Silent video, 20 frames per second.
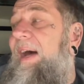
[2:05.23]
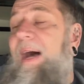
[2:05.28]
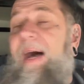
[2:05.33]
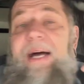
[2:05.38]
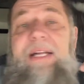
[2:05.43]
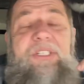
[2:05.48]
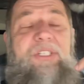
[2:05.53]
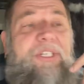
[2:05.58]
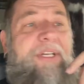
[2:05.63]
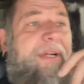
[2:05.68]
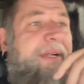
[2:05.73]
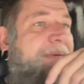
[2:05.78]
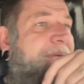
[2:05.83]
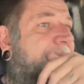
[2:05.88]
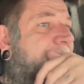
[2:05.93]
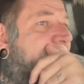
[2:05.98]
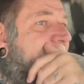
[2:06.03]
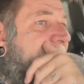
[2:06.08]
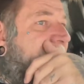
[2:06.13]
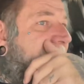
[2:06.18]
I just
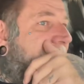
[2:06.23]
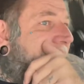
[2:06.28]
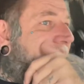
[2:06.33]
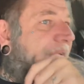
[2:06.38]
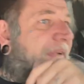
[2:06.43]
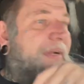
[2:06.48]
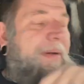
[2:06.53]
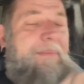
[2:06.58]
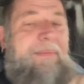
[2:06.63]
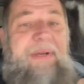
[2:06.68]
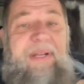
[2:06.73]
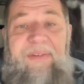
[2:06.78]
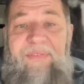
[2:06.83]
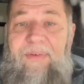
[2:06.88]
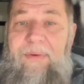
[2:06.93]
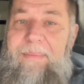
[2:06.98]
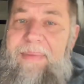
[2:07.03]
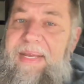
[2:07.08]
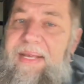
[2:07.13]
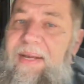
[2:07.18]
would like to do something
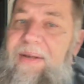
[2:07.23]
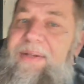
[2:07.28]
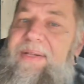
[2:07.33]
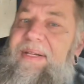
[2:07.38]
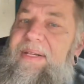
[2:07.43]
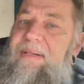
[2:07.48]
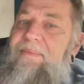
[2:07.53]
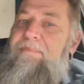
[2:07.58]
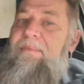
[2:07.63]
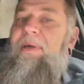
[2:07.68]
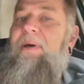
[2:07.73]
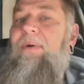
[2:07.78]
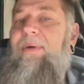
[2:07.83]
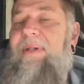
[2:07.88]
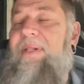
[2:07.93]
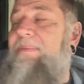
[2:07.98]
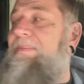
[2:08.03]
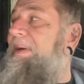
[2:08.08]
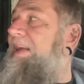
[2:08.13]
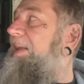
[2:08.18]
different because this build
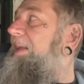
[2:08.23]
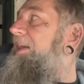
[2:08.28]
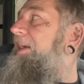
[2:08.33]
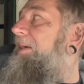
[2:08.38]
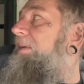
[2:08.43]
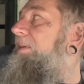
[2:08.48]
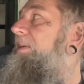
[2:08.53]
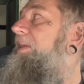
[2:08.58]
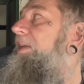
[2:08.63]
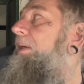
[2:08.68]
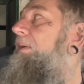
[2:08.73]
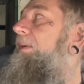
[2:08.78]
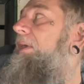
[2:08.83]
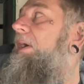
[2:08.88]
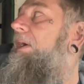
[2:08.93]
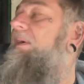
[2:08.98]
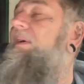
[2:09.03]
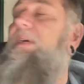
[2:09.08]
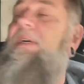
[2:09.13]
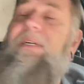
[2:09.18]
has been in here so
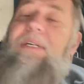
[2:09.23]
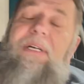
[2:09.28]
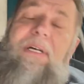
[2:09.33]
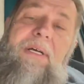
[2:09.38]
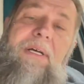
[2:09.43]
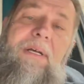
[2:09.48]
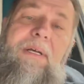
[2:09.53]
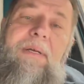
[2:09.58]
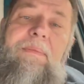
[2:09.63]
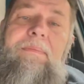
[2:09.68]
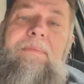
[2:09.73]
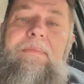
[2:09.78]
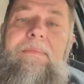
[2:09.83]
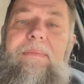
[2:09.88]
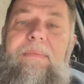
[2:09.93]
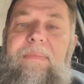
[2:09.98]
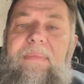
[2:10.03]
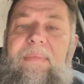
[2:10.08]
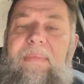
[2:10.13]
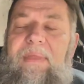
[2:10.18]
long.
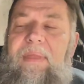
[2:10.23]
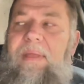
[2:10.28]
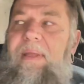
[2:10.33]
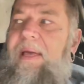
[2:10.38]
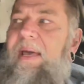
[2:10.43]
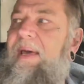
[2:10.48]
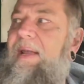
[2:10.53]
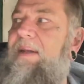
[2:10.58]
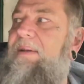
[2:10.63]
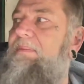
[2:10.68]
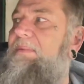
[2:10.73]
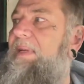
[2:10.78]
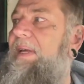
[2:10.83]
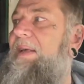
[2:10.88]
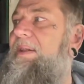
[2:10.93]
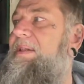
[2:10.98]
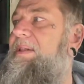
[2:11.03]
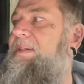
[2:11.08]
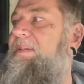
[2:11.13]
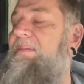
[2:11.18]
And
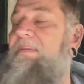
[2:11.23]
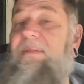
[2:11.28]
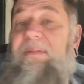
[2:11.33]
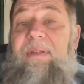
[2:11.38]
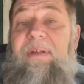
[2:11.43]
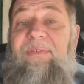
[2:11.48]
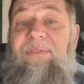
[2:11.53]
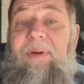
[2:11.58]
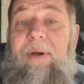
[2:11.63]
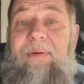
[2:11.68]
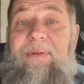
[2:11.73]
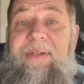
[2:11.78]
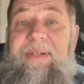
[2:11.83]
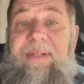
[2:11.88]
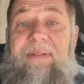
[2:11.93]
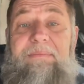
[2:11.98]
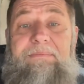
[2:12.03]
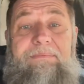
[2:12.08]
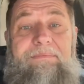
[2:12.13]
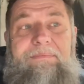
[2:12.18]
it's the
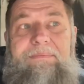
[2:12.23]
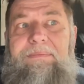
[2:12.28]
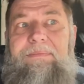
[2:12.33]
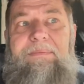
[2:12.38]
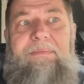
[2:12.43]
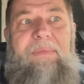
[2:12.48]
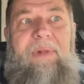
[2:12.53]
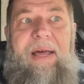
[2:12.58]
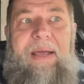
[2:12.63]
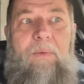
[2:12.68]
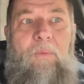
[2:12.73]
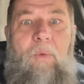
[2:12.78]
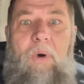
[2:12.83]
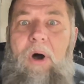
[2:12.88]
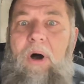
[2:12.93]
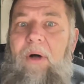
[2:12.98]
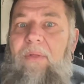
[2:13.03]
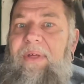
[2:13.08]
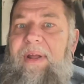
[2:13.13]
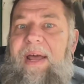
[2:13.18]
first, like,
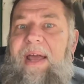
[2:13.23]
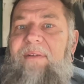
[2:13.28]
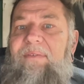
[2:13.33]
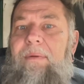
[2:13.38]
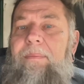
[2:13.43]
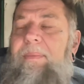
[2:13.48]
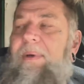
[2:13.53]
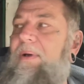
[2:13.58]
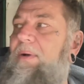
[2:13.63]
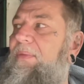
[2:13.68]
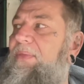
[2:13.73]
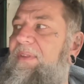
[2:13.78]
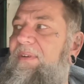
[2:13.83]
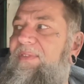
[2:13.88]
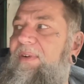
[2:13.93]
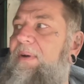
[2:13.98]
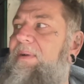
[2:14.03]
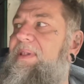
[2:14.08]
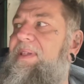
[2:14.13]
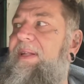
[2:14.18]
wall that I ever built, the
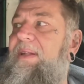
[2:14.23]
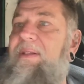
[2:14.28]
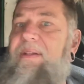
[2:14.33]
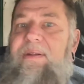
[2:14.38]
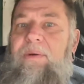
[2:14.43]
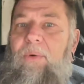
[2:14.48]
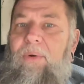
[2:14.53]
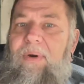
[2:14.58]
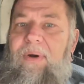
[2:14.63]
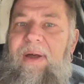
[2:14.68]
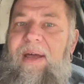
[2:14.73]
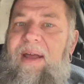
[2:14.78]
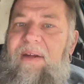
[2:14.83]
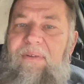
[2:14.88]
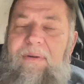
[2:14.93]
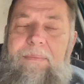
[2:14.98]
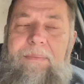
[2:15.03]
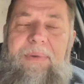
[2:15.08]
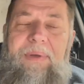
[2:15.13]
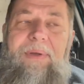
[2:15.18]
first sixth order I
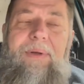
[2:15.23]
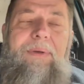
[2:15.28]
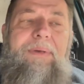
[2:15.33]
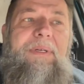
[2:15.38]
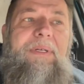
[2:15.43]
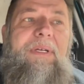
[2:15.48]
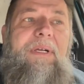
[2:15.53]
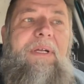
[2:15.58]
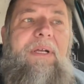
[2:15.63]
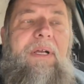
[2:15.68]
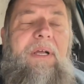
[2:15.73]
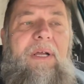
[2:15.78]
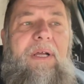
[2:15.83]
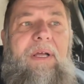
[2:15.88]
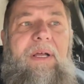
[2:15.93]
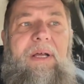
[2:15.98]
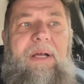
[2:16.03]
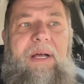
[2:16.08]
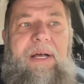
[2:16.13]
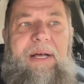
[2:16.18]
ever built.
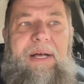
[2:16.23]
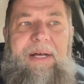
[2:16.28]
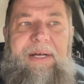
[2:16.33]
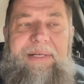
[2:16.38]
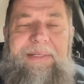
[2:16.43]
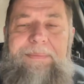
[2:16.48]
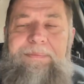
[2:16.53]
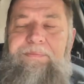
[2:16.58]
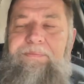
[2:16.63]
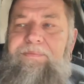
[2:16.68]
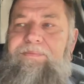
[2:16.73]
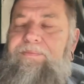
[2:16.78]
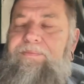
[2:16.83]
Did